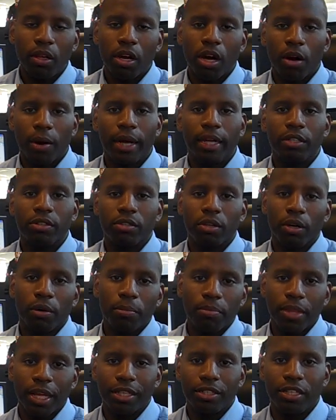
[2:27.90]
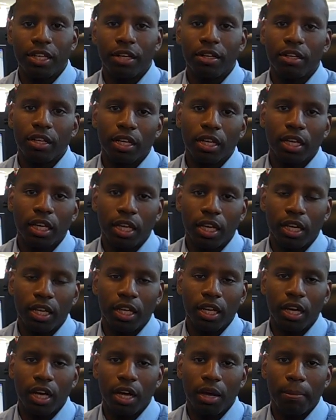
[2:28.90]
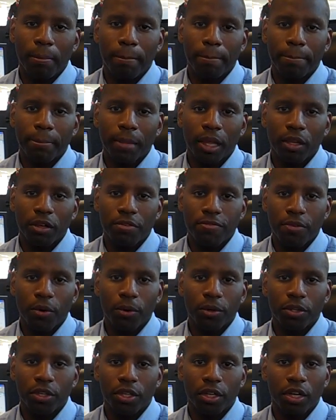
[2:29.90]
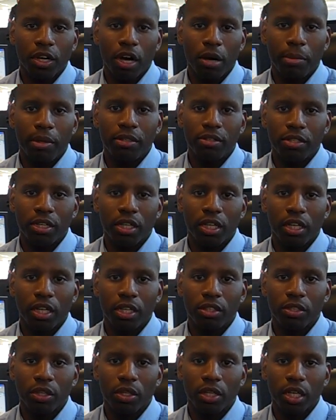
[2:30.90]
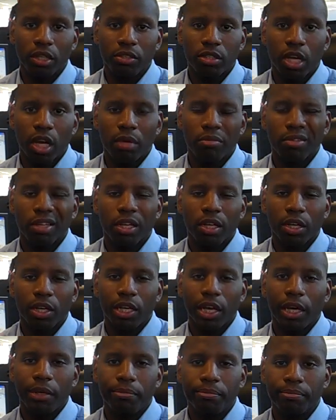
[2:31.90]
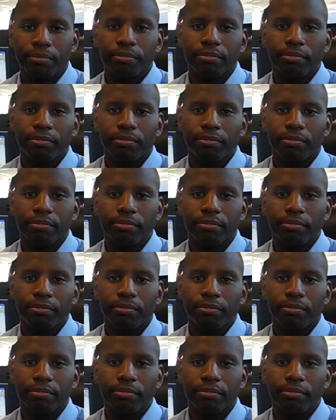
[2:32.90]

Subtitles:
All right, so that's it, and I look forward to your comments, and until next time, good night.